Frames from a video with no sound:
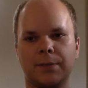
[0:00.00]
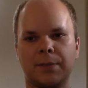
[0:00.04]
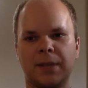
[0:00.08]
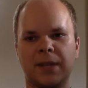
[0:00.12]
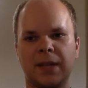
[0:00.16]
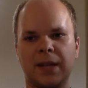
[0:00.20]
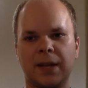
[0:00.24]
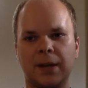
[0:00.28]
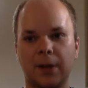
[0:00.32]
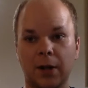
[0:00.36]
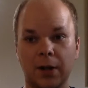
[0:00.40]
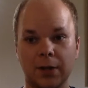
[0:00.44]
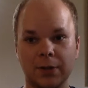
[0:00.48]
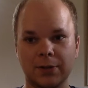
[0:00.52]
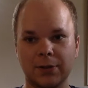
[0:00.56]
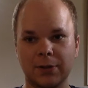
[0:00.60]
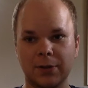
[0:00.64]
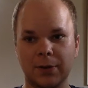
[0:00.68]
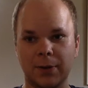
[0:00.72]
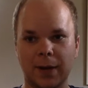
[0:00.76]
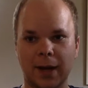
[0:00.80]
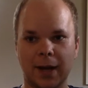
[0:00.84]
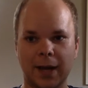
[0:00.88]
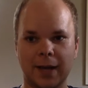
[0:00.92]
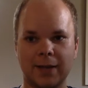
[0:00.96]
But then it
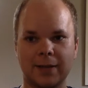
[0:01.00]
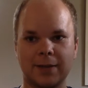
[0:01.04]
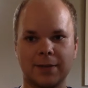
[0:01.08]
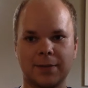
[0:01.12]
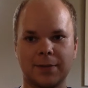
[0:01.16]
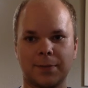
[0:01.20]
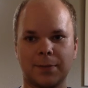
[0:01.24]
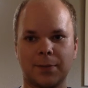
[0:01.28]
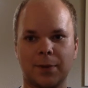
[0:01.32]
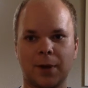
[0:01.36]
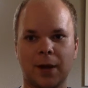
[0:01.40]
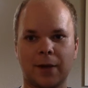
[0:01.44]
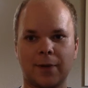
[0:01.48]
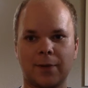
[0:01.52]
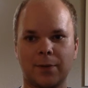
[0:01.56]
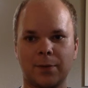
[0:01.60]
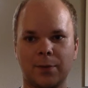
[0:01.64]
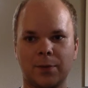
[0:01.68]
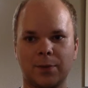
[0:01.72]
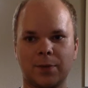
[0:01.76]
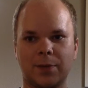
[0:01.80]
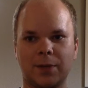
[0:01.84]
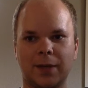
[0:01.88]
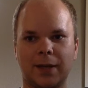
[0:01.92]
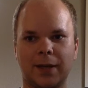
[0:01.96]
also has some kind of
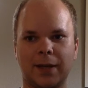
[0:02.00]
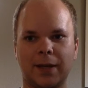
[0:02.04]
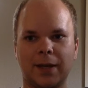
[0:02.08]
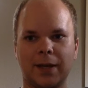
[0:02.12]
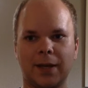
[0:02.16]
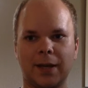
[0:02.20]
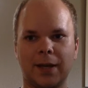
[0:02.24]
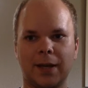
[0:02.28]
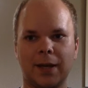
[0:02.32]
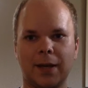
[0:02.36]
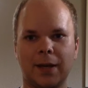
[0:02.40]
almost like